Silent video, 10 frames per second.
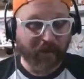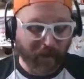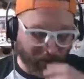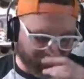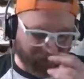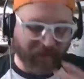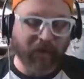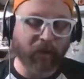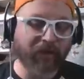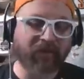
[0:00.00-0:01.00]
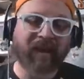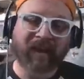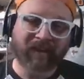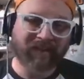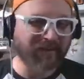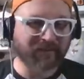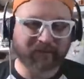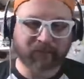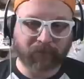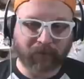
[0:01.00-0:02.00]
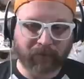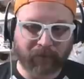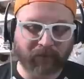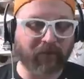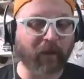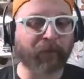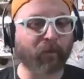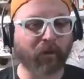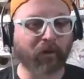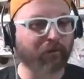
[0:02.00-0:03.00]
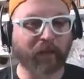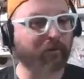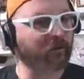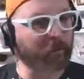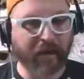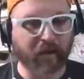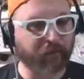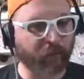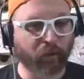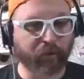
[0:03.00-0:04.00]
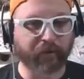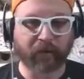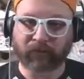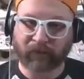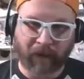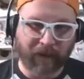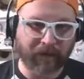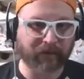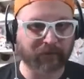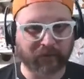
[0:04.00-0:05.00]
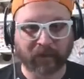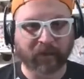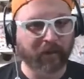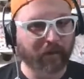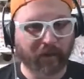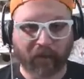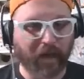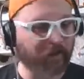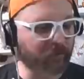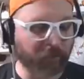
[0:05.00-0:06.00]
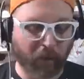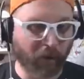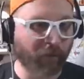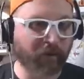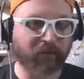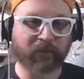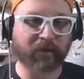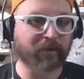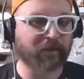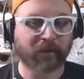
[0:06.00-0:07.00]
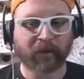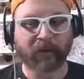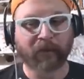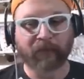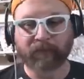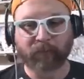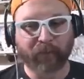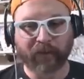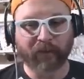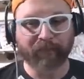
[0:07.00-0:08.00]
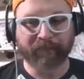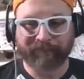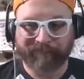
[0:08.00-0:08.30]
Um, I don't know. It's it's typically one of those games that's back and forth and it's tight and you know has its moments and but